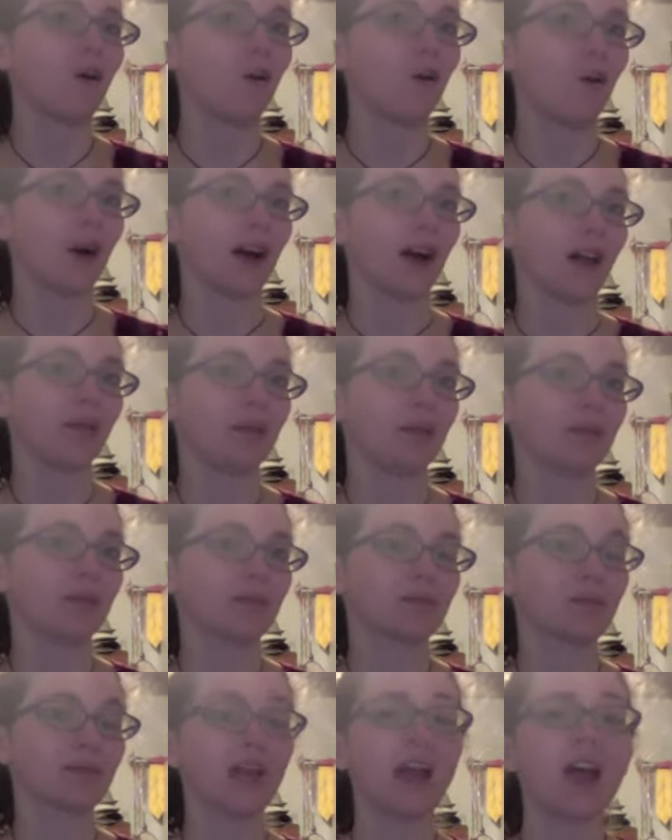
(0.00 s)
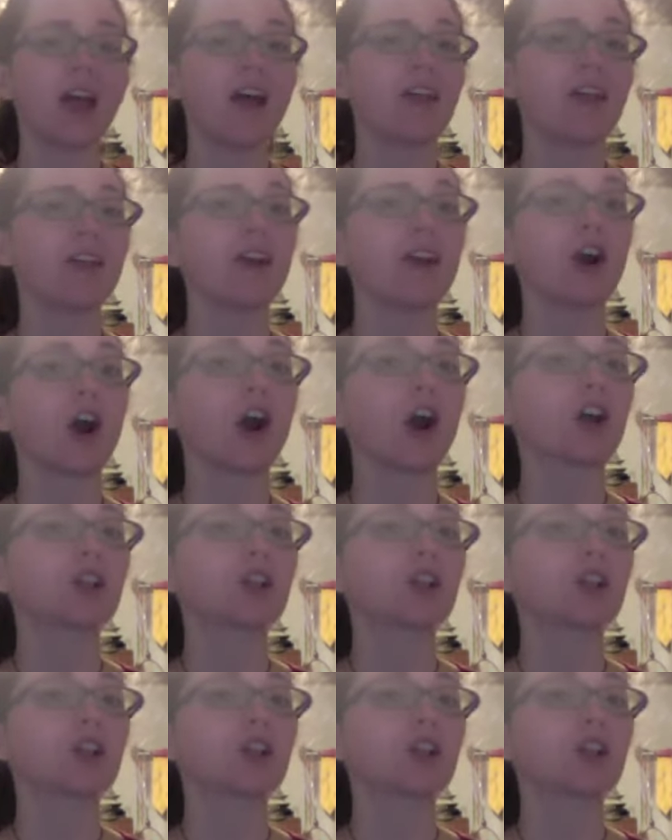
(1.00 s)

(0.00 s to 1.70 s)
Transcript: Well, there are